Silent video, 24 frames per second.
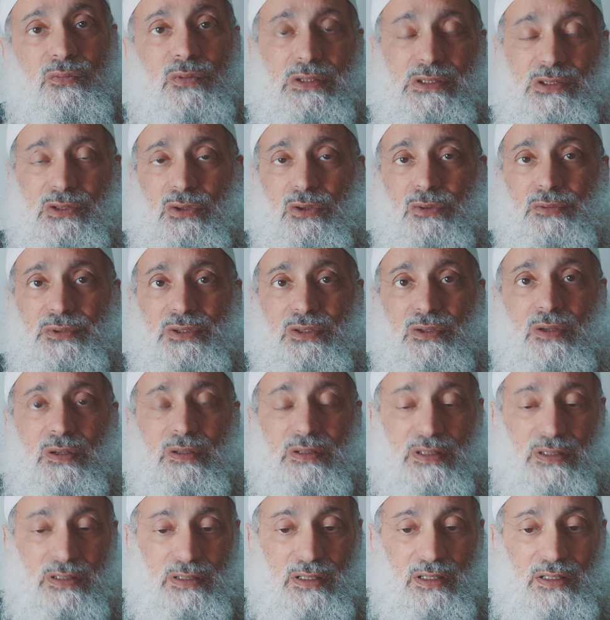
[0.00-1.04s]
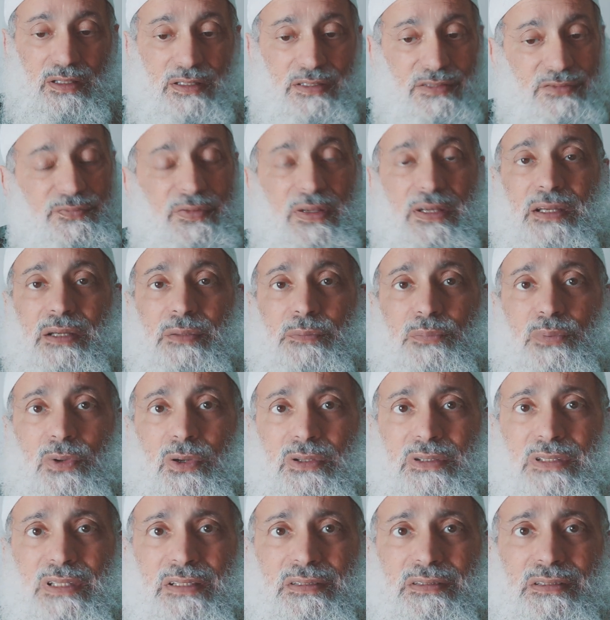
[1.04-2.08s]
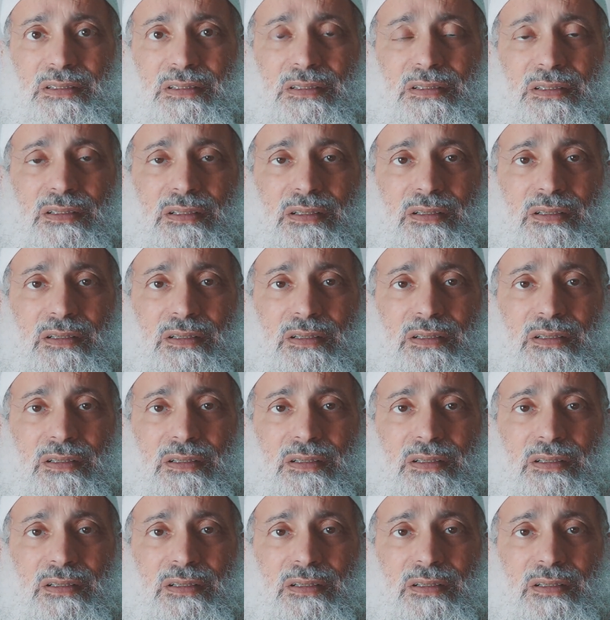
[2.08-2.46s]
of what's going on is very important.